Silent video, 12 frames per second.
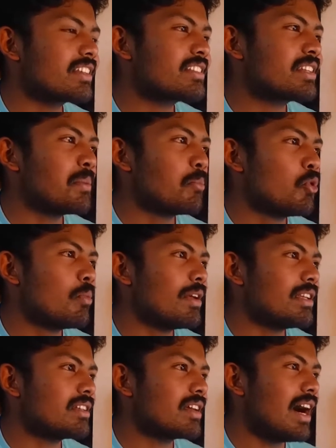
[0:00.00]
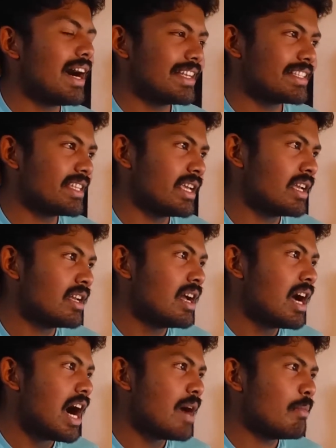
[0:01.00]
just a moment. I say
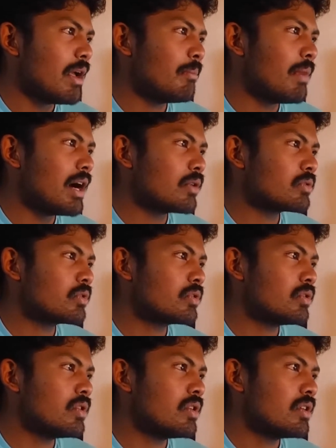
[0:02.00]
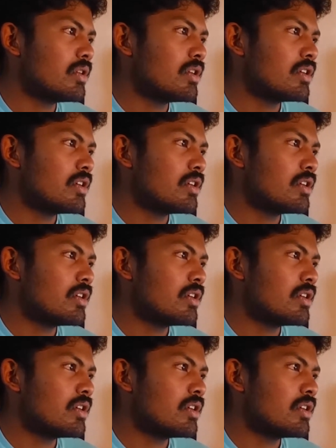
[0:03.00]
I'm about to